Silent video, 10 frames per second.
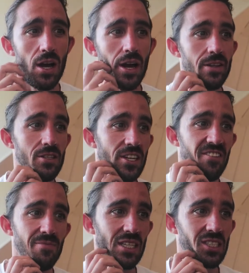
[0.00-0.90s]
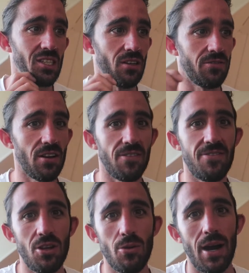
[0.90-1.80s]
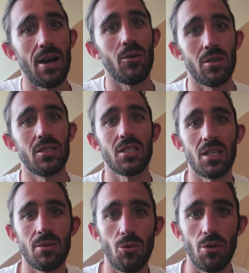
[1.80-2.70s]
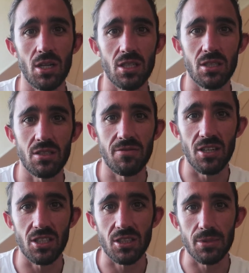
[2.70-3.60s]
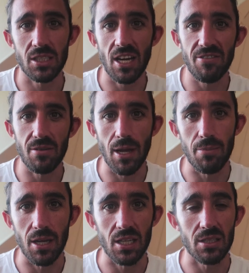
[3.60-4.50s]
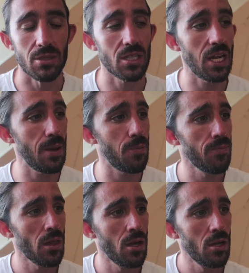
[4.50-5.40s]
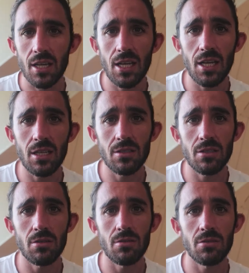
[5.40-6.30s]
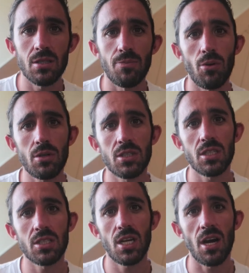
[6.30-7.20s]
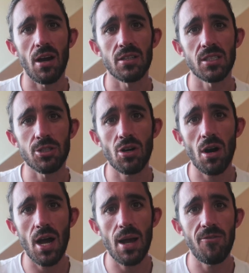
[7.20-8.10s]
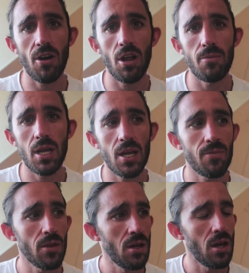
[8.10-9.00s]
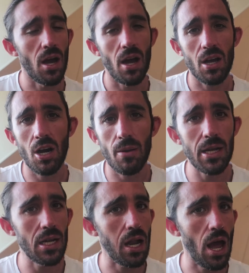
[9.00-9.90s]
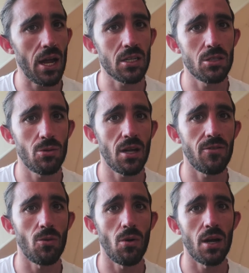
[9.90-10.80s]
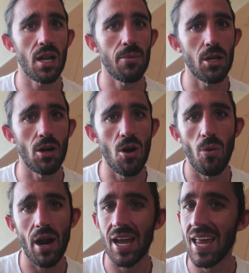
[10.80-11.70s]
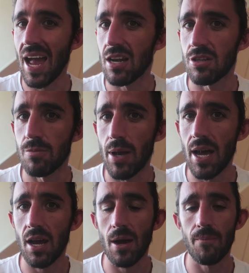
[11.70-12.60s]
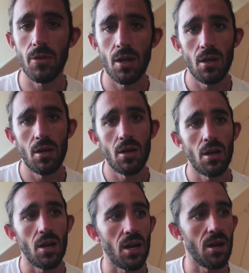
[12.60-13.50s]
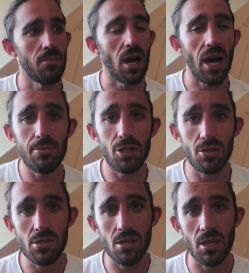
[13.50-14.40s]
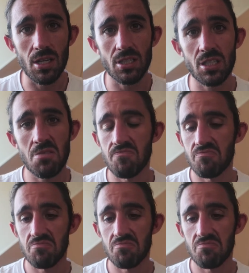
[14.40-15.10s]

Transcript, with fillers: uh, to give myself a few hours in the morning just to finish some stuff and maybe get some sleep. Keen to support, just yeah, subscribe, follow me uh, comment, like, do whatever you want. Let me know what I can do better. Um, I'm new to this